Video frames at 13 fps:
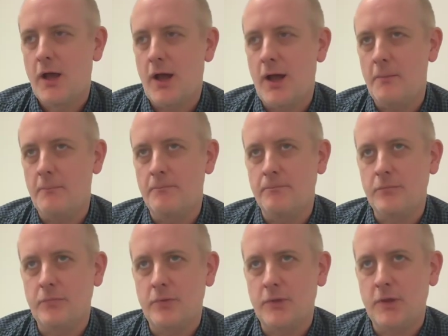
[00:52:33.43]

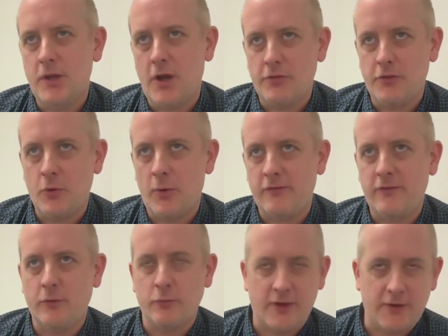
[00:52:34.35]
The US
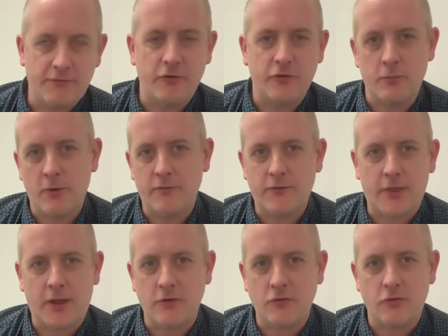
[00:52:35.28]
still differs from a lot of
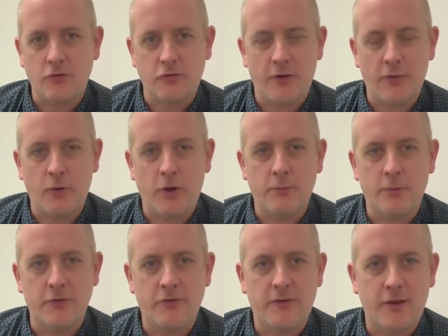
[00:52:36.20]
other countries around the
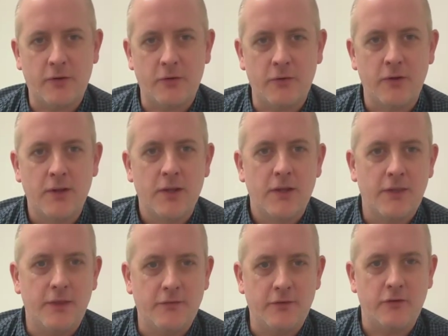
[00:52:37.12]
world, but still
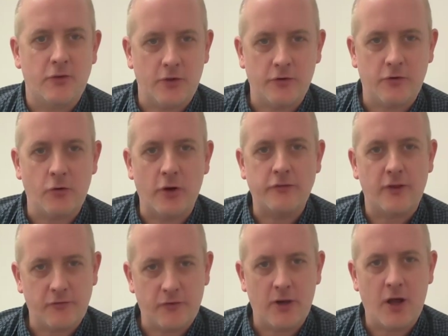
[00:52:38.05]
there's this kind of growing
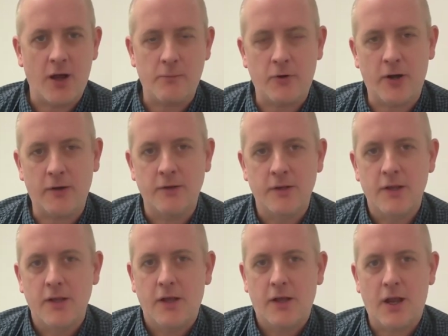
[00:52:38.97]
sense of alarm around
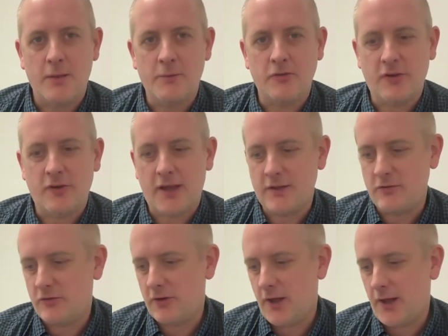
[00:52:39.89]
climate change.